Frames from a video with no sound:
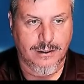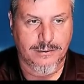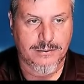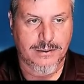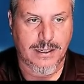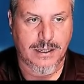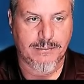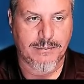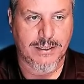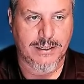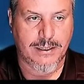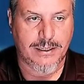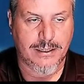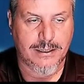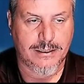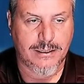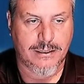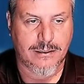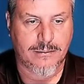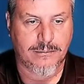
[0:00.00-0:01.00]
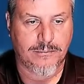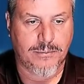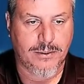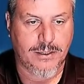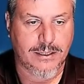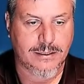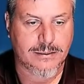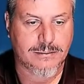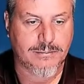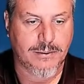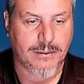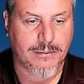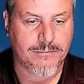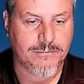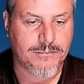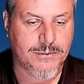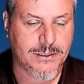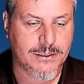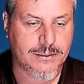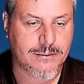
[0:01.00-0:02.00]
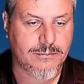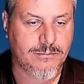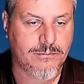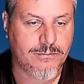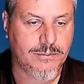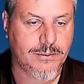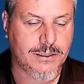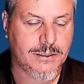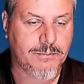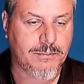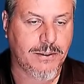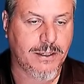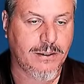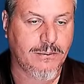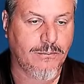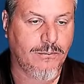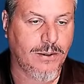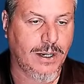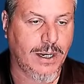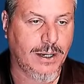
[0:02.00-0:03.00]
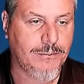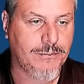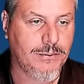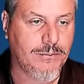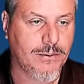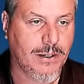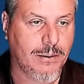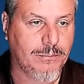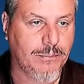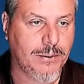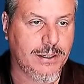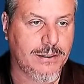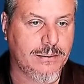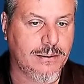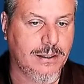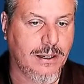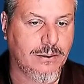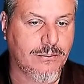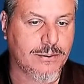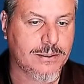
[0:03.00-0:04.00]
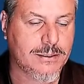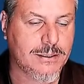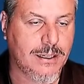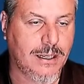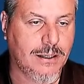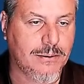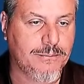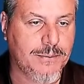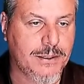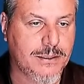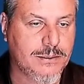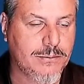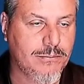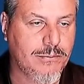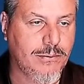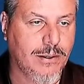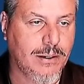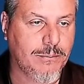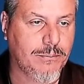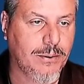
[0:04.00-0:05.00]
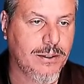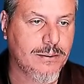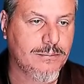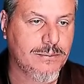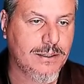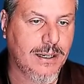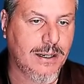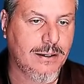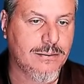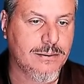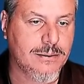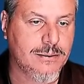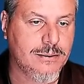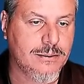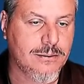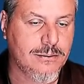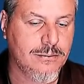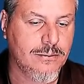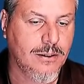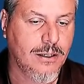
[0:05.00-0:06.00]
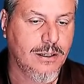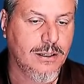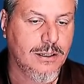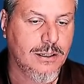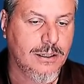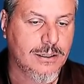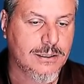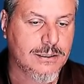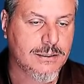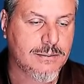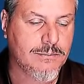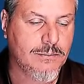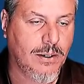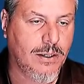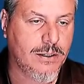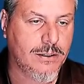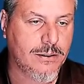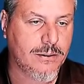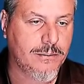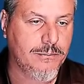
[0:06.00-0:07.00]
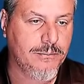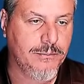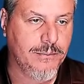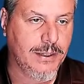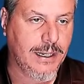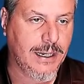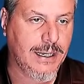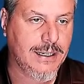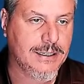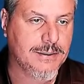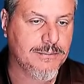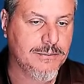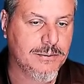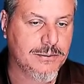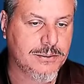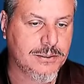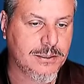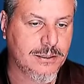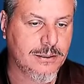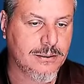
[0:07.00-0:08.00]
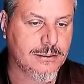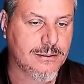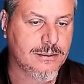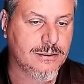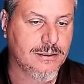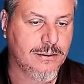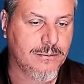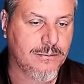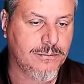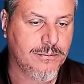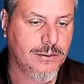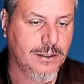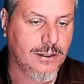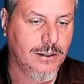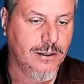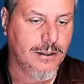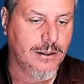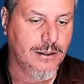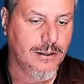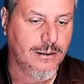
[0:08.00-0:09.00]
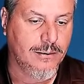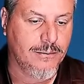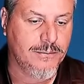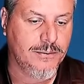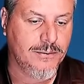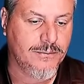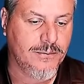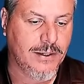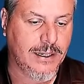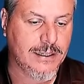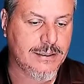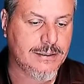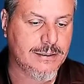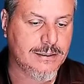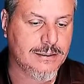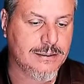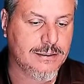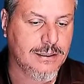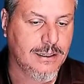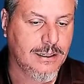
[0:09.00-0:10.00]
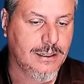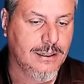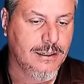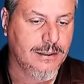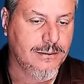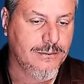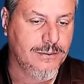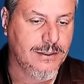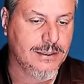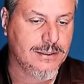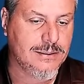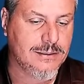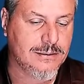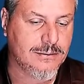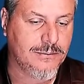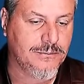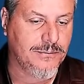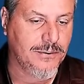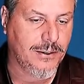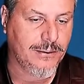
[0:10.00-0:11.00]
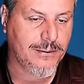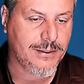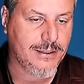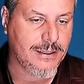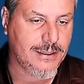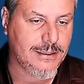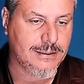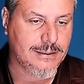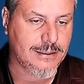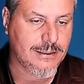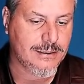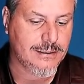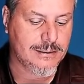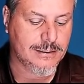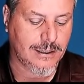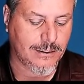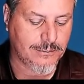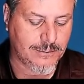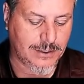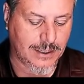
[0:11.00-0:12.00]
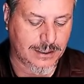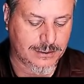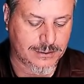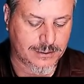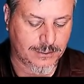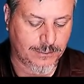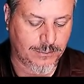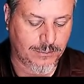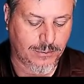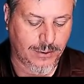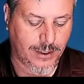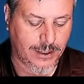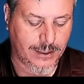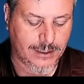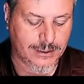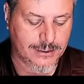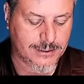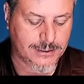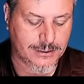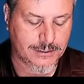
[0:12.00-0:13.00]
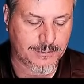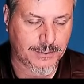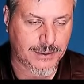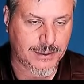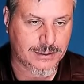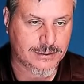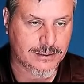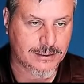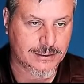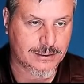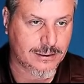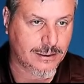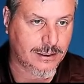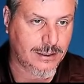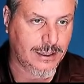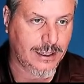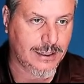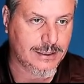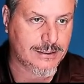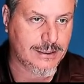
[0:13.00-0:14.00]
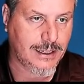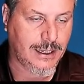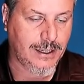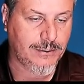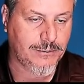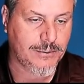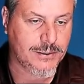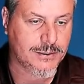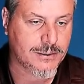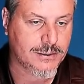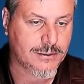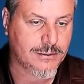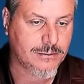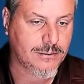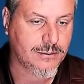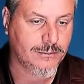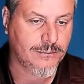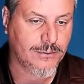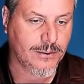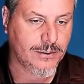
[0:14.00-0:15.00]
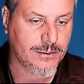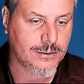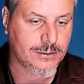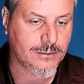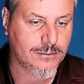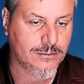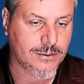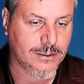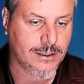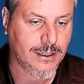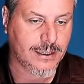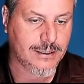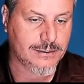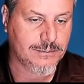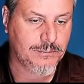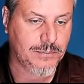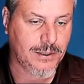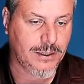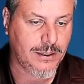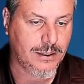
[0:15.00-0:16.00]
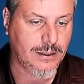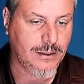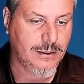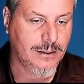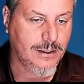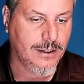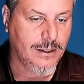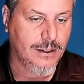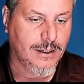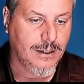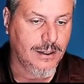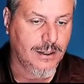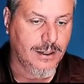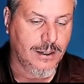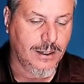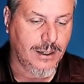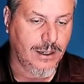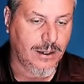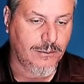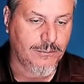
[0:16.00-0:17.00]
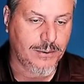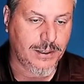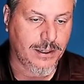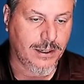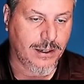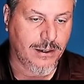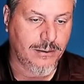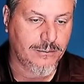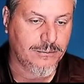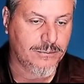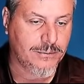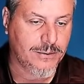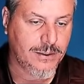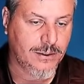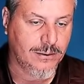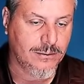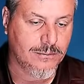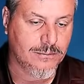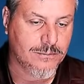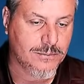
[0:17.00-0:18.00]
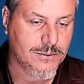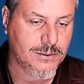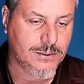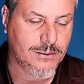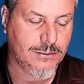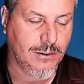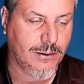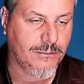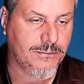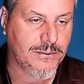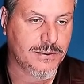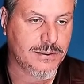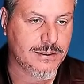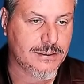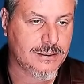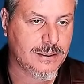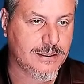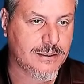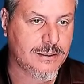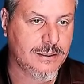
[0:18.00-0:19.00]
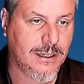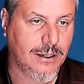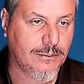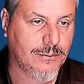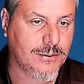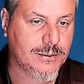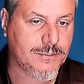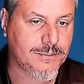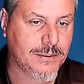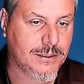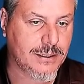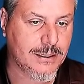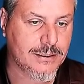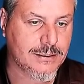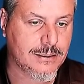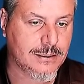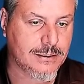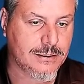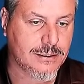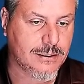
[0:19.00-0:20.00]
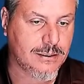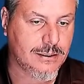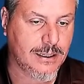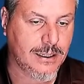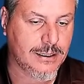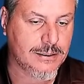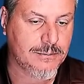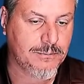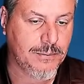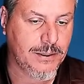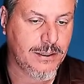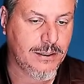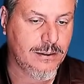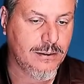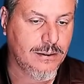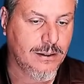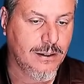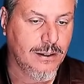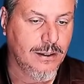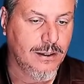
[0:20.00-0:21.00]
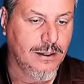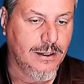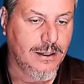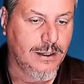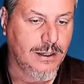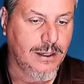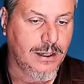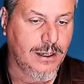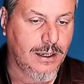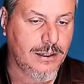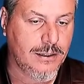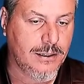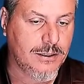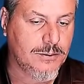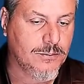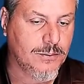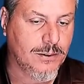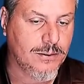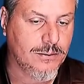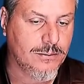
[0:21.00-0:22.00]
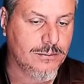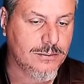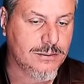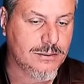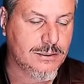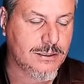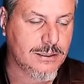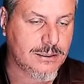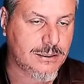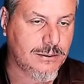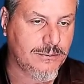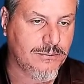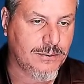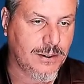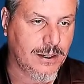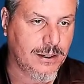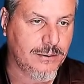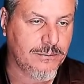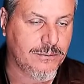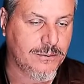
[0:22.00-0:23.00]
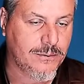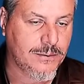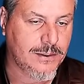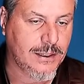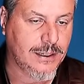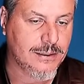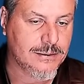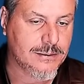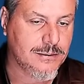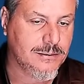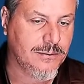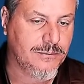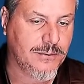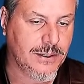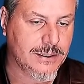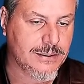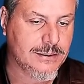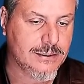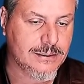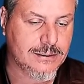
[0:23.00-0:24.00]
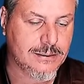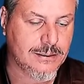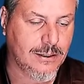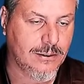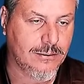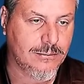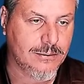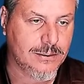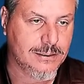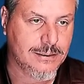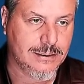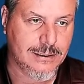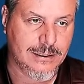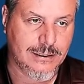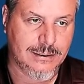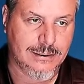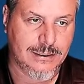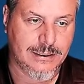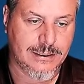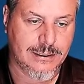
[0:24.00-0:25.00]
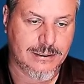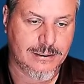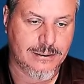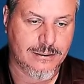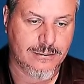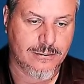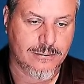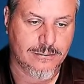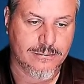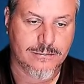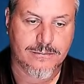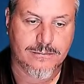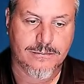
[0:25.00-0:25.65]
not making anything complex, but I'm just explaining why we want to break networks down, because we want to break them down into smaller, manageable chunks of devices. And this is a very easy subnet to break. It's just because it's a class A, we just convert it to a class B, and we have 256 networks because it's a class B, and each one holds 65,000 devices, so it's easy to do.